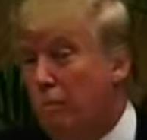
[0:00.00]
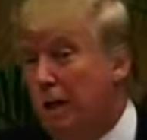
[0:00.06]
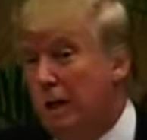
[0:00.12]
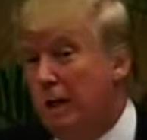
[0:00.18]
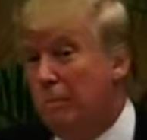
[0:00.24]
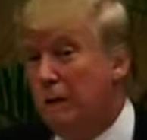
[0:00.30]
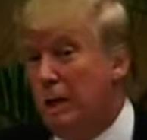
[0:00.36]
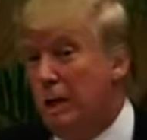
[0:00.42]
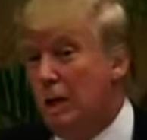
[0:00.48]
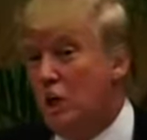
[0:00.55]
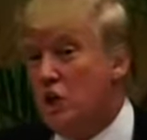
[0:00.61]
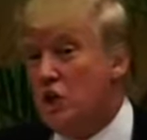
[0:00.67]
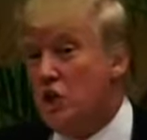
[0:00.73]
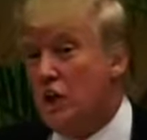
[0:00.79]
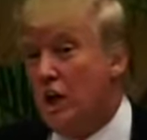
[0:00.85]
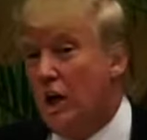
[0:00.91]
We
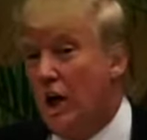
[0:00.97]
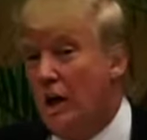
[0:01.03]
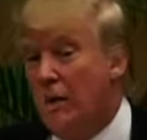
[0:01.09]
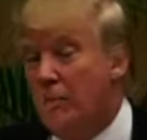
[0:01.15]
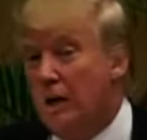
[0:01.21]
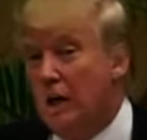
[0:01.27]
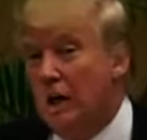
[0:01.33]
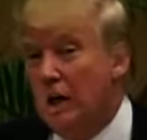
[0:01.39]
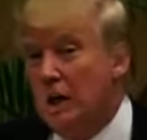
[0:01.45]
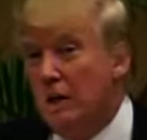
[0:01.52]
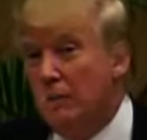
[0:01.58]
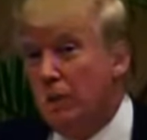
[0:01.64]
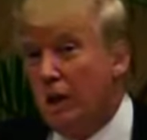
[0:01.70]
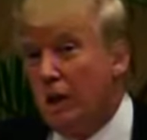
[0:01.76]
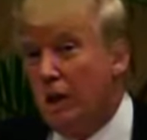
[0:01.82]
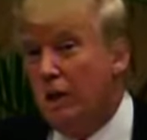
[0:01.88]
must beat
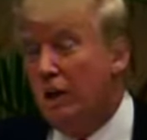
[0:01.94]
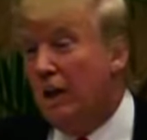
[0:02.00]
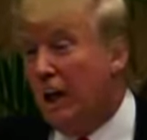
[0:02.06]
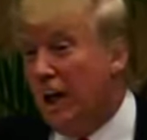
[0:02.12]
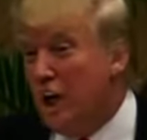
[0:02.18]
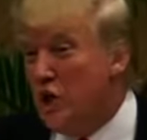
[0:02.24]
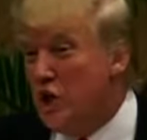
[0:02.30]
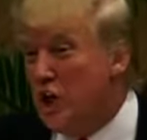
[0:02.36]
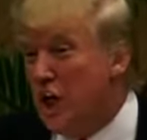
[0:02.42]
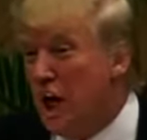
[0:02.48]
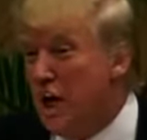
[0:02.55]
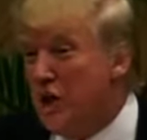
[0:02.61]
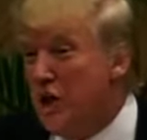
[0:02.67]
Obama. So i who, looking...